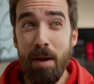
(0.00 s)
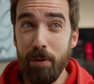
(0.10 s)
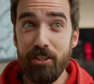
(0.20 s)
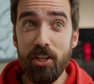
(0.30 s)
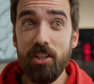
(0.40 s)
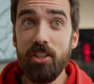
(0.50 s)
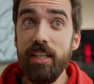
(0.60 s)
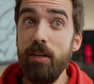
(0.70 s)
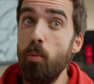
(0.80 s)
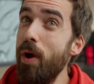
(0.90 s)

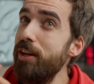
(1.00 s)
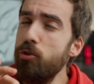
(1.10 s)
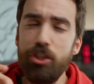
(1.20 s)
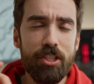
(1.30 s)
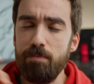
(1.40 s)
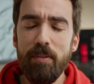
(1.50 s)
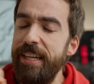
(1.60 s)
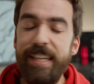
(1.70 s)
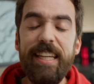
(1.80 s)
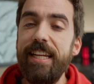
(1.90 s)
particularly when you just
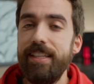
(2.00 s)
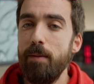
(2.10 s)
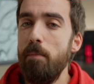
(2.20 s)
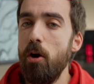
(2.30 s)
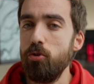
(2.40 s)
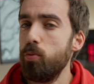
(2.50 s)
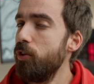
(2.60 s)
need it the most.